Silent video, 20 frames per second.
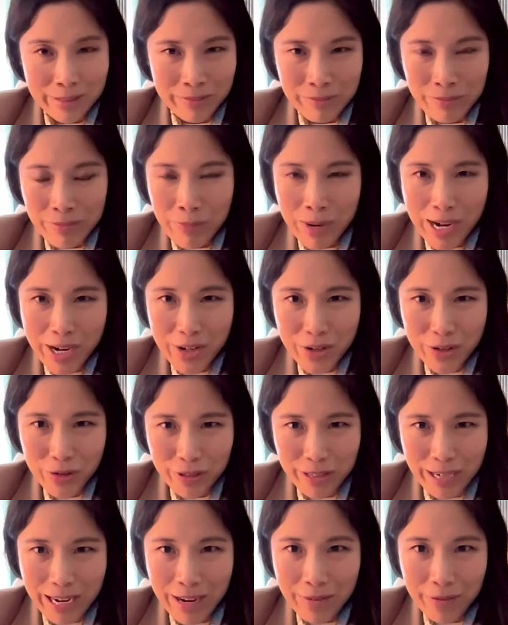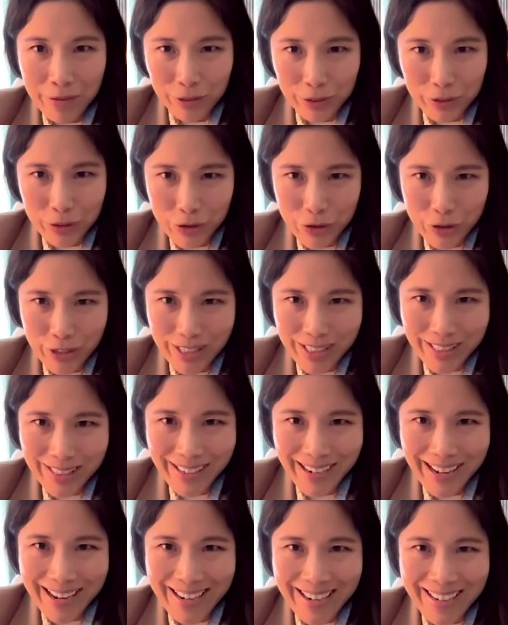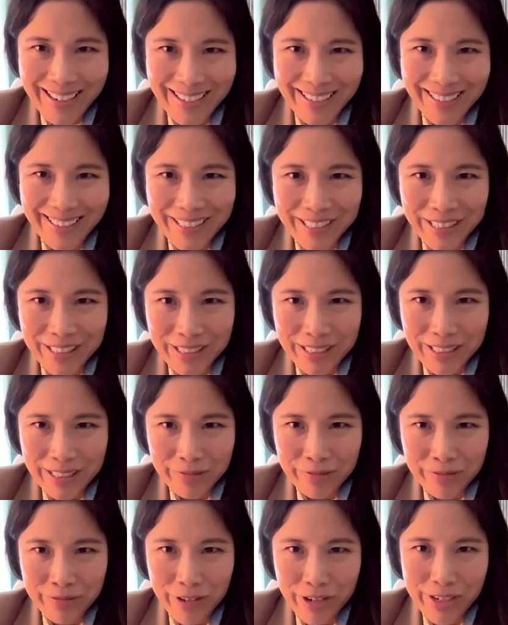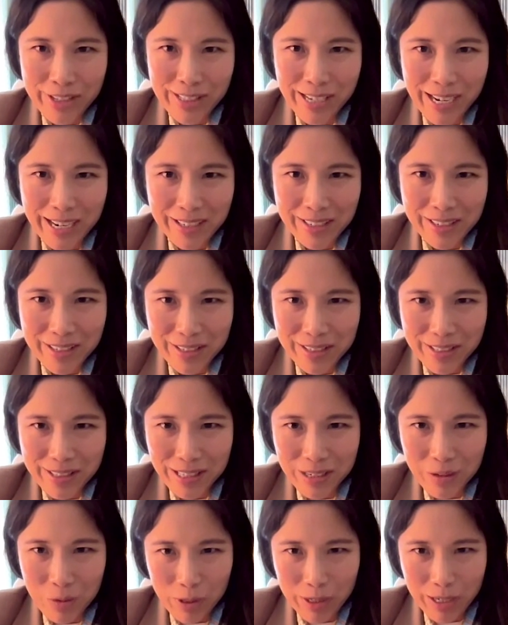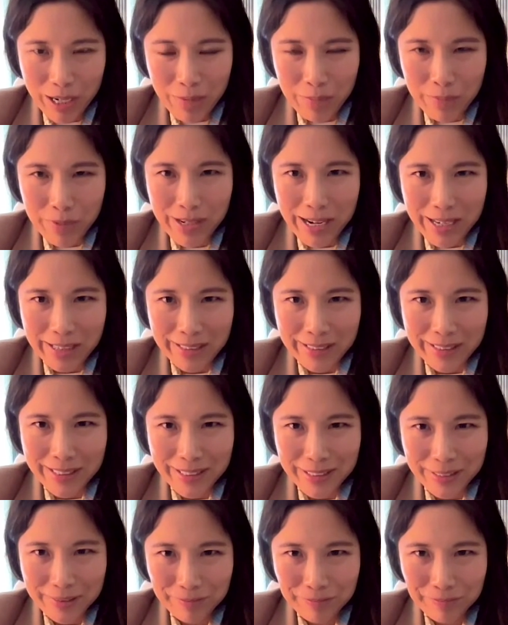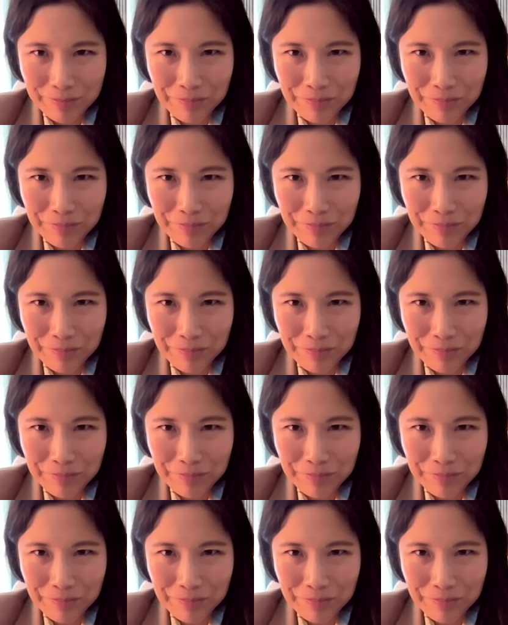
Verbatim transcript: major evolution, and I'm very excited to see what comes next.